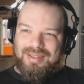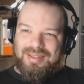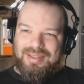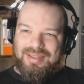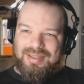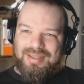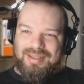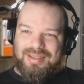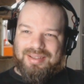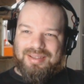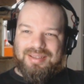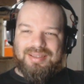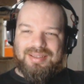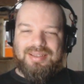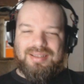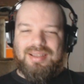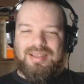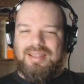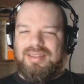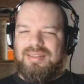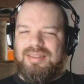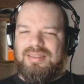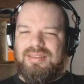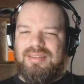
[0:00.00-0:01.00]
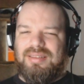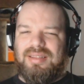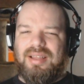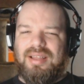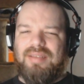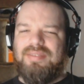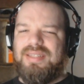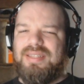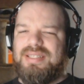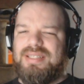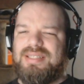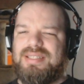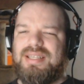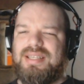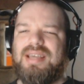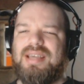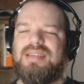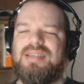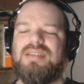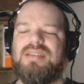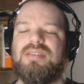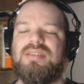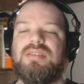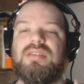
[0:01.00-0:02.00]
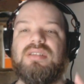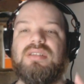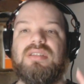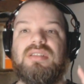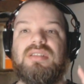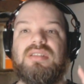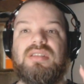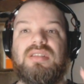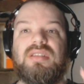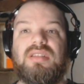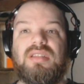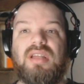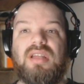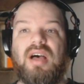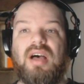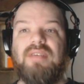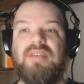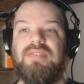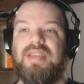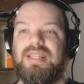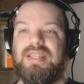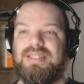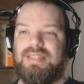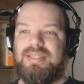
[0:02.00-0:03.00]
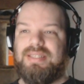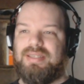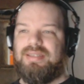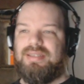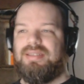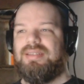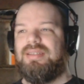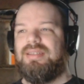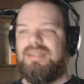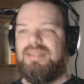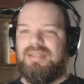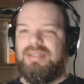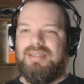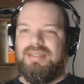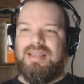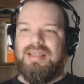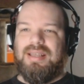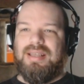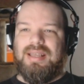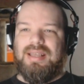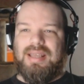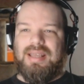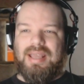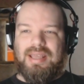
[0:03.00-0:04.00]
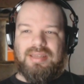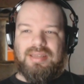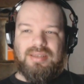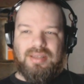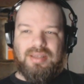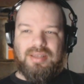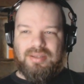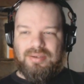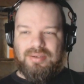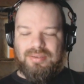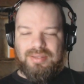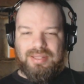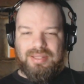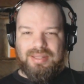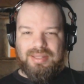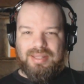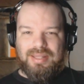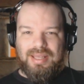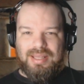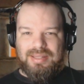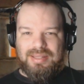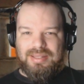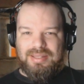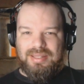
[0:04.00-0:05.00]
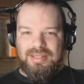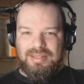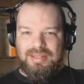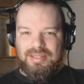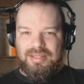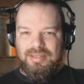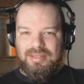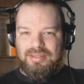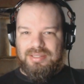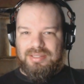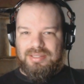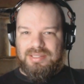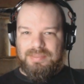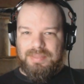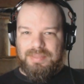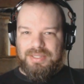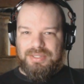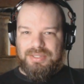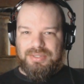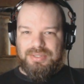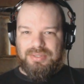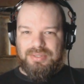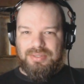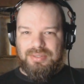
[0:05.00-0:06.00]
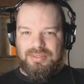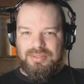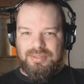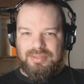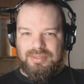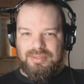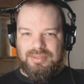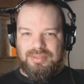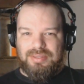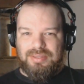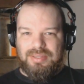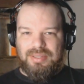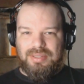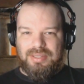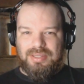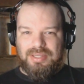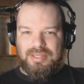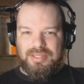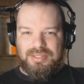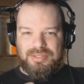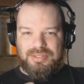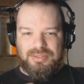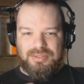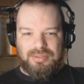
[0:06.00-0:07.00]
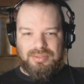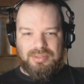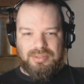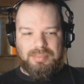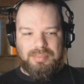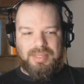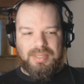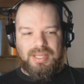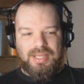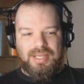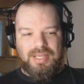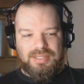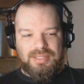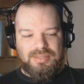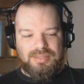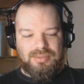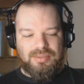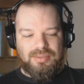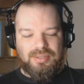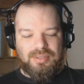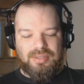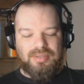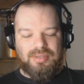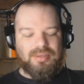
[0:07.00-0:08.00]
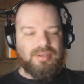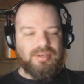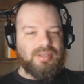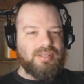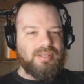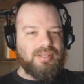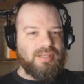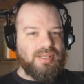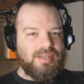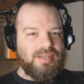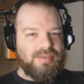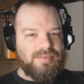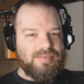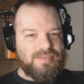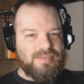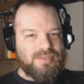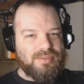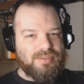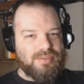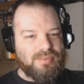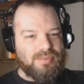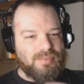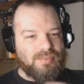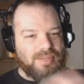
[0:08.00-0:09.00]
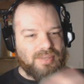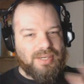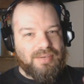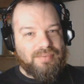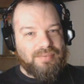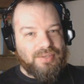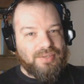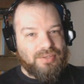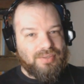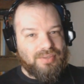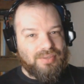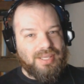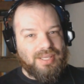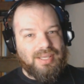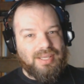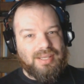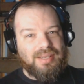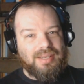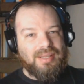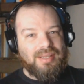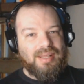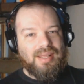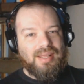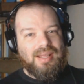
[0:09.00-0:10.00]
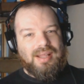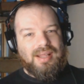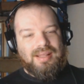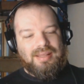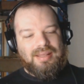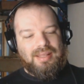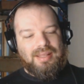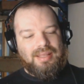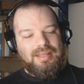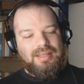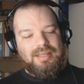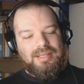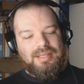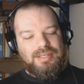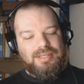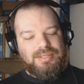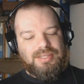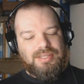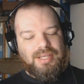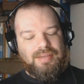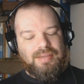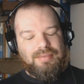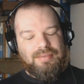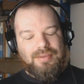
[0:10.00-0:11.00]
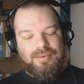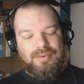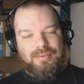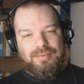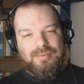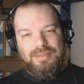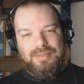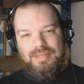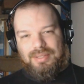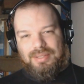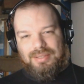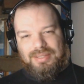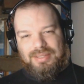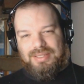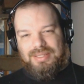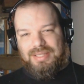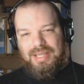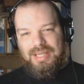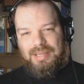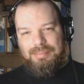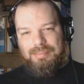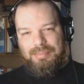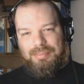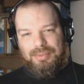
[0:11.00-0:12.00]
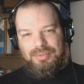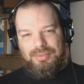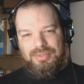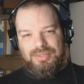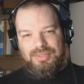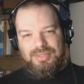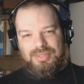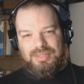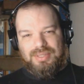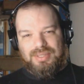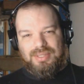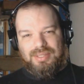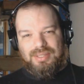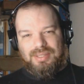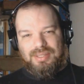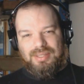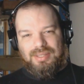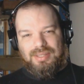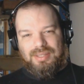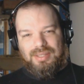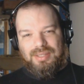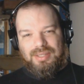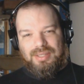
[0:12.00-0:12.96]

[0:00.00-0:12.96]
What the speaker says: I love this add-on. Love it. And not only that, the little special shoulder pads or gloves or whatever you get, they each have their own little stat boosts.